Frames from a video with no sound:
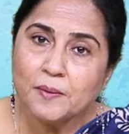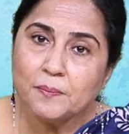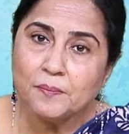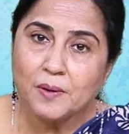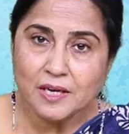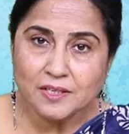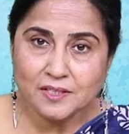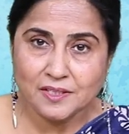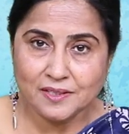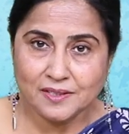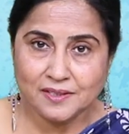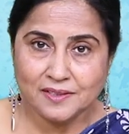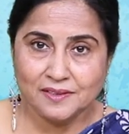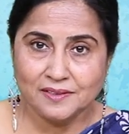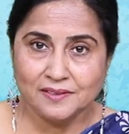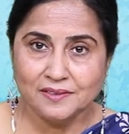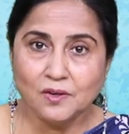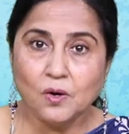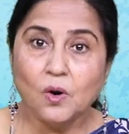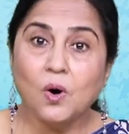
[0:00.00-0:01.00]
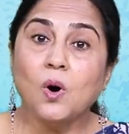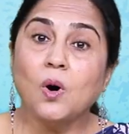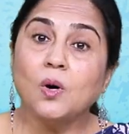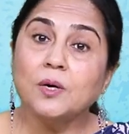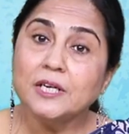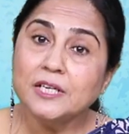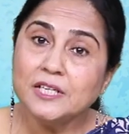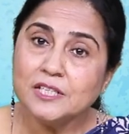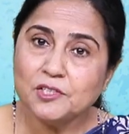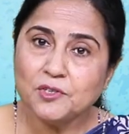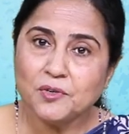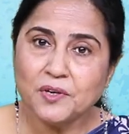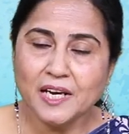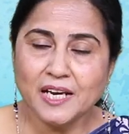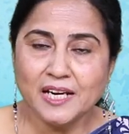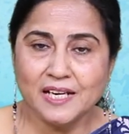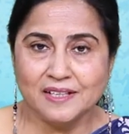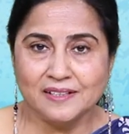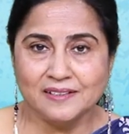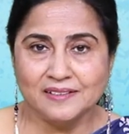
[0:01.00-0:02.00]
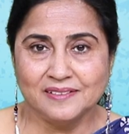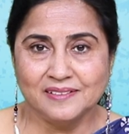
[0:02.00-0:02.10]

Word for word: a bus or in a train,